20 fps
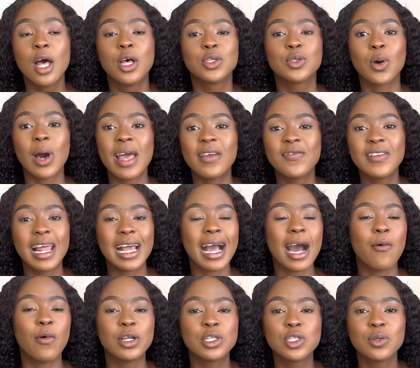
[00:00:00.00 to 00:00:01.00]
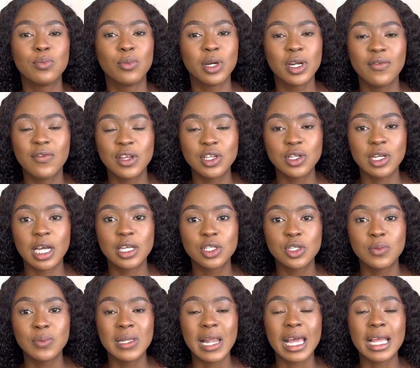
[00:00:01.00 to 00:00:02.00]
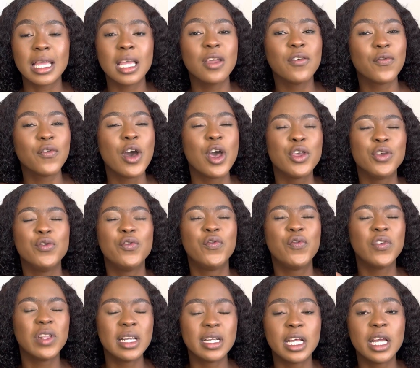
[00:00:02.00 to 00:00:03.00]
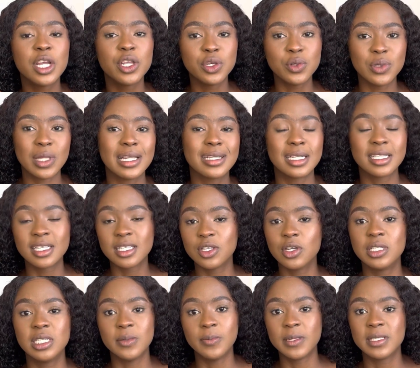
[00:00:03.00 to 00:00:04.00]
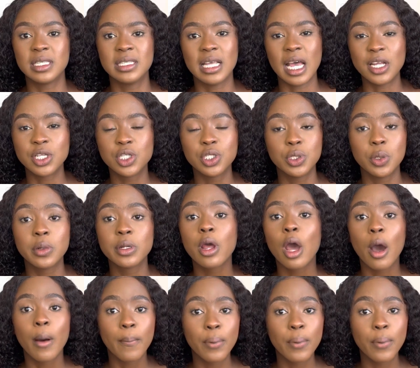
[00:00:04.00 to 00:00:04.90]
So I feel like I want to motivate you guys to be like, if you feel it in you that this is your deepest desire to do it,